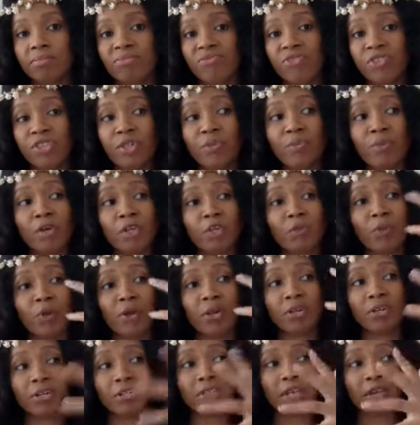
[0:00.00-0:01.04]
For the most
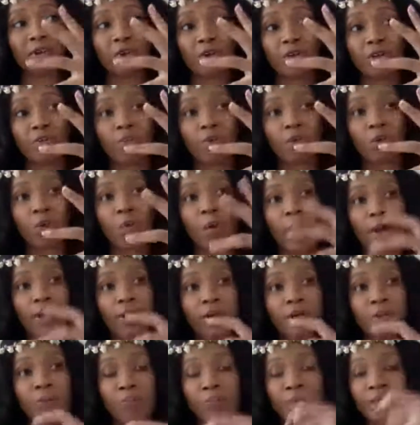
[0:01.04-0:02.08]
part, is that going to
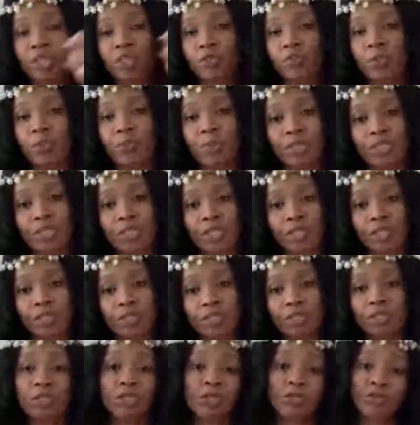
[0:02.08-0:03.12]
require big sweeping
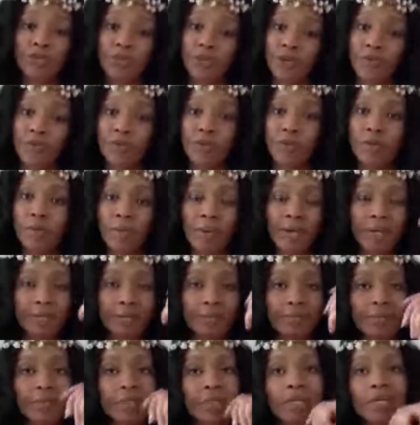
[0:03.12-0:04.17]
changes? For a few, it
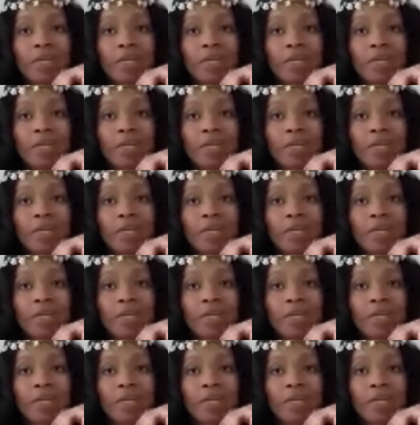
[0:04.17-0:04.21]
might.